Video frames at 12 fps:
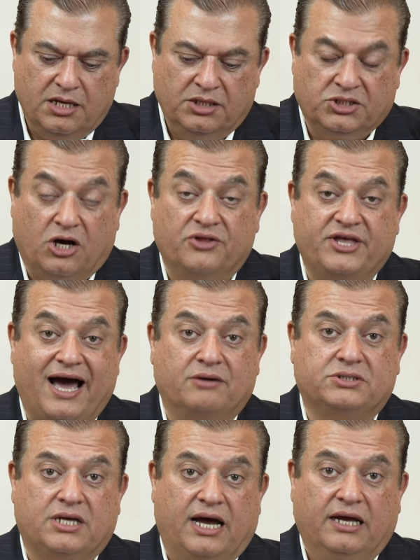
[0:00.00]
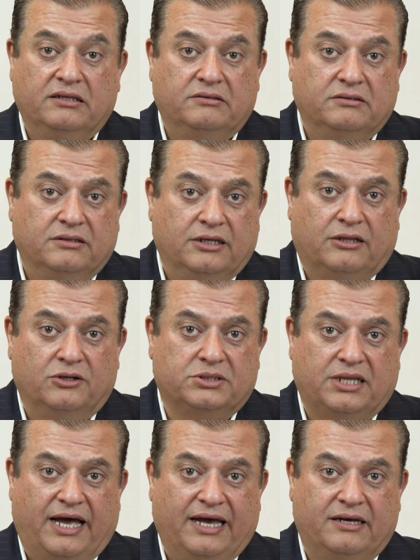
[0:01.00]
So on the outside, it looks
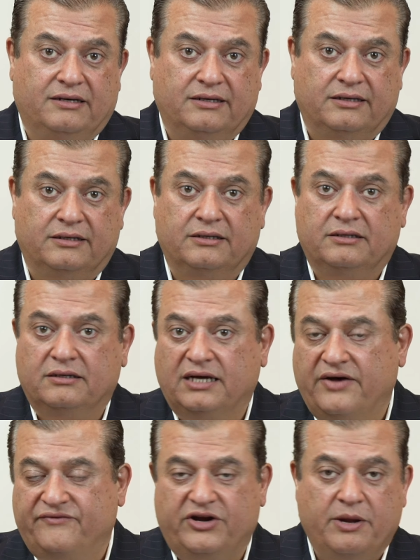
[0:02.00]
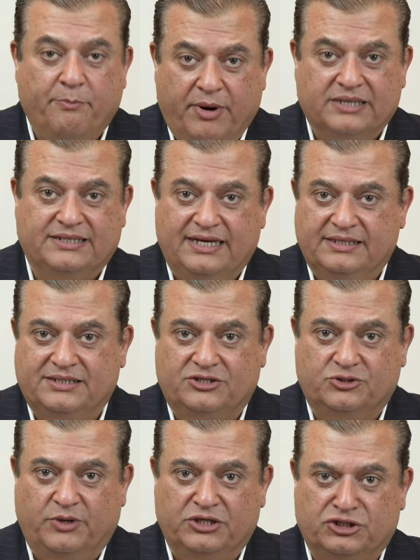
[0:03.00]
like a very puzzling
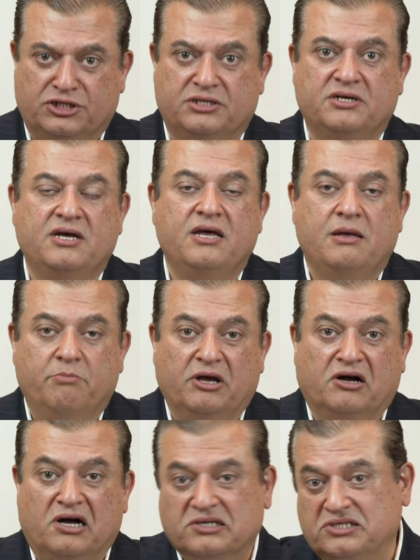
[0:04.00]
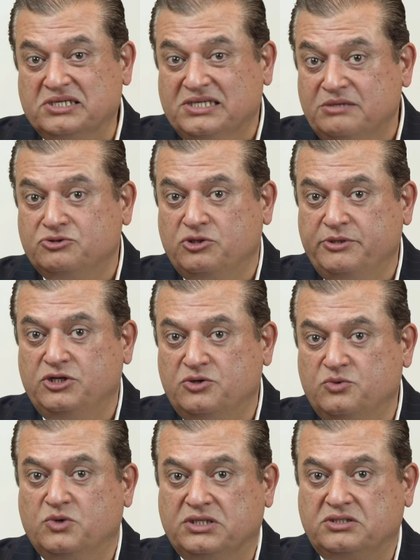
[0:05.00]
situation because she seems to be
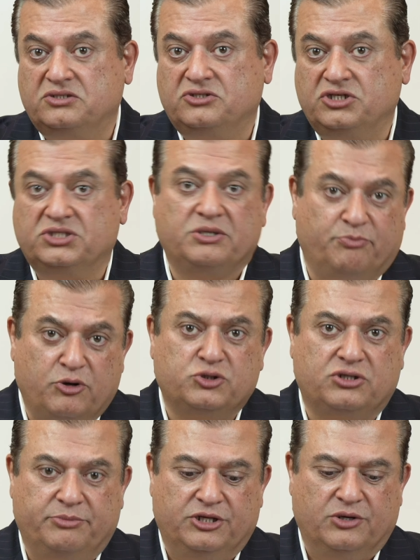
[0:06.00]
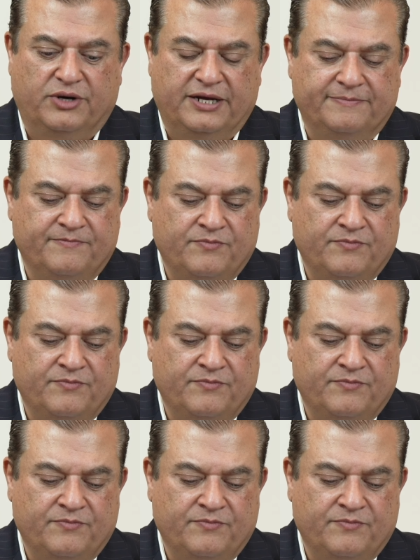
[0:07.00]
doing what she's supposed to be doing.